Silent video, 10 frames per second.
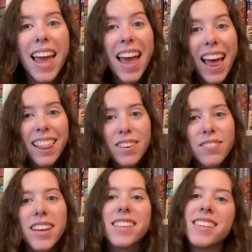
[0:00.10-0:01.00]
Hello
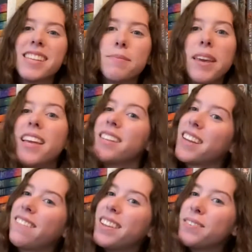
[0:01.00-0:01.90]
friends, it's me,
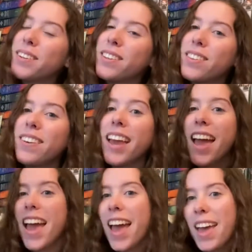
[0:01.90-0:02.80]
January23,
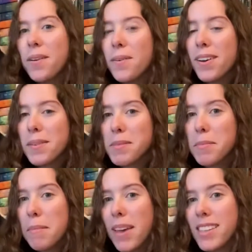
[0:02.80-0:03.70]
and welcome to
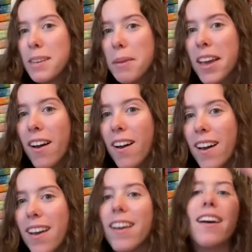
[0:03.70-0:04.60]
my May
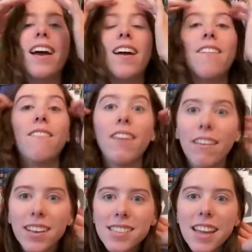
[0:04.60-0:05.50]
TBR!
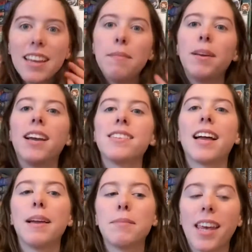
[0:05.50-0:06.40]
Very excited because
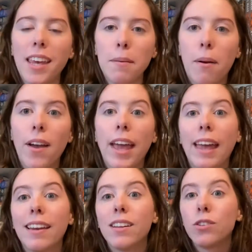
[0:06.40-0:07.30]
I'm taking part
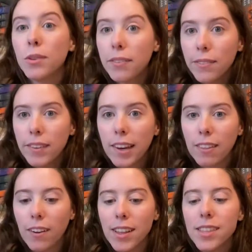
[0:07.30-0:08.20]
in 2 different
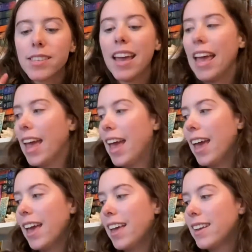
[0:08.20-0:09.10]
readathons,
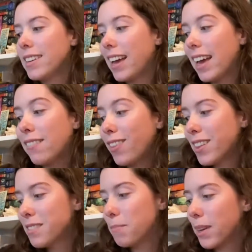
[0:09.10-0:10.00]
and I have
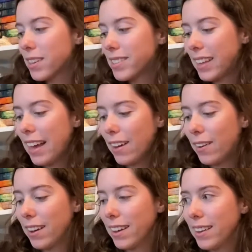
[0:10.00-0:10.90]
lots of books that
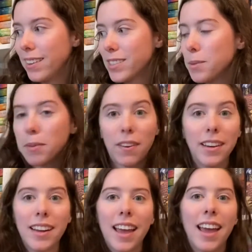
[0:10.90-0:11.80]
are super
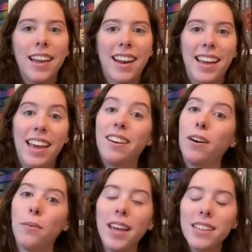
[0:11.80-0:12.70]
fun, and I
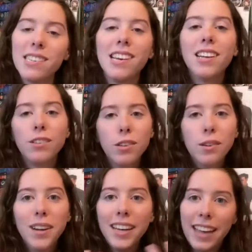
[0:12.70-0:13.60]
cannot wait
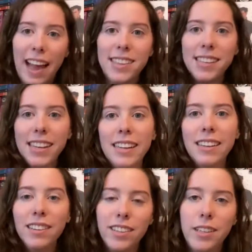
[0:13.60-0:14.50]
to get
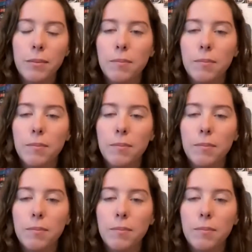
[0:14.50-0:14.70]
into.